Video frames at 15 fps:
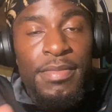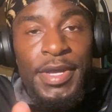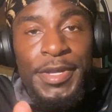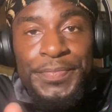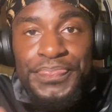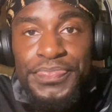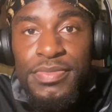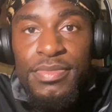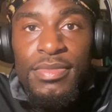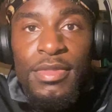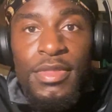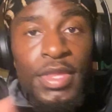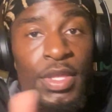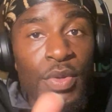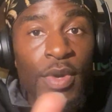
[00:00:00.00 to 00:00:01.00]
but
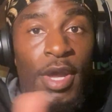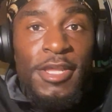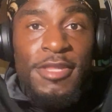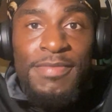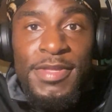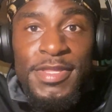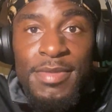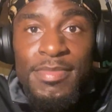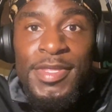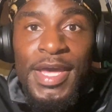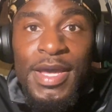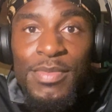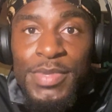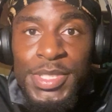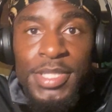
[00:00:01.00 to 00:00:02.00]
you got to spend some
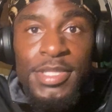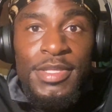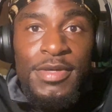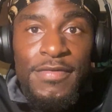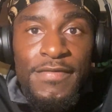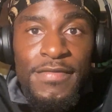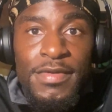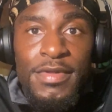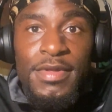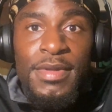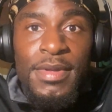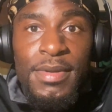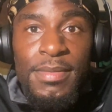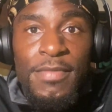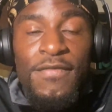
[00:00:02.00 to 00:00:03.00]
time with yourself
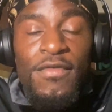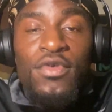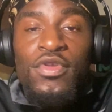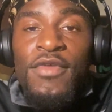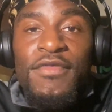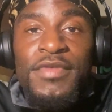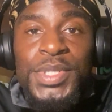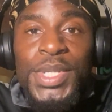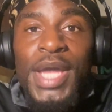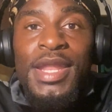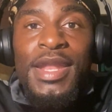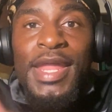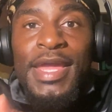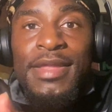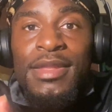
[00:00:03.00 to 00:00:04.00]
before you even try
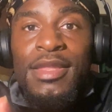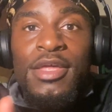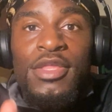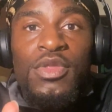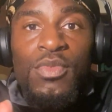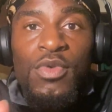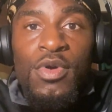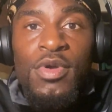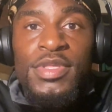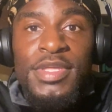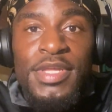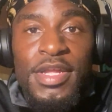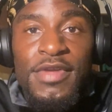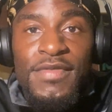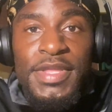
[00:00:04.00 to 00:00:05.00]
to like look towards
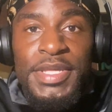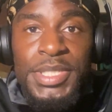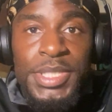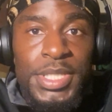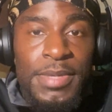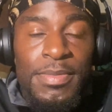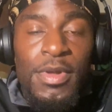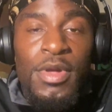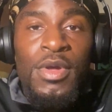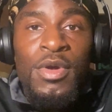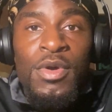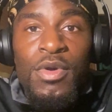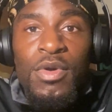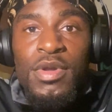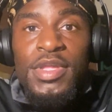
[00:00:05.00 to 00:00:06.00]
another relationship
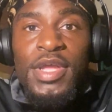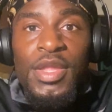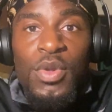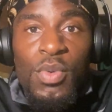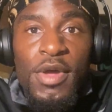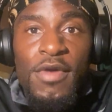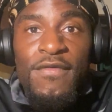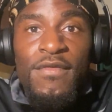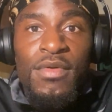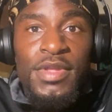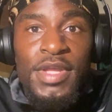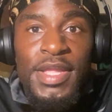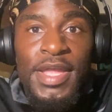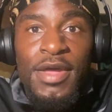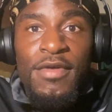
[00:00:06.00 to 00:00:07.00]
or another wealth or
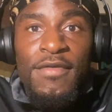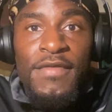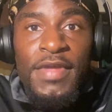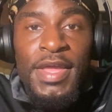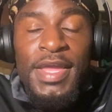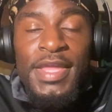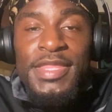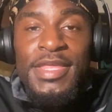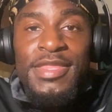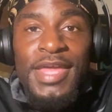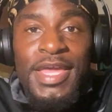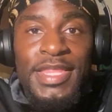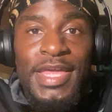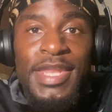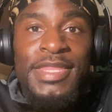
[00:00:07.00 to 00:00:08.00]
another health. Ten
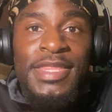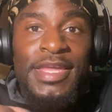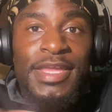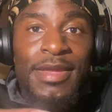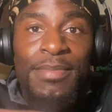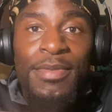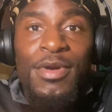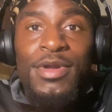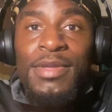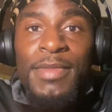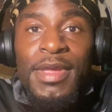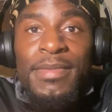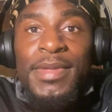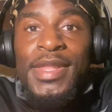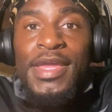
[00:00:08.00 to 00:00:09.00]
times out of ten, your partner
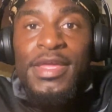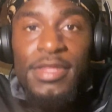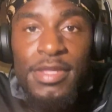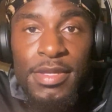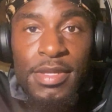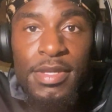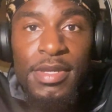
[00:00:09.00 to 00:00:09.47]
may be lazy.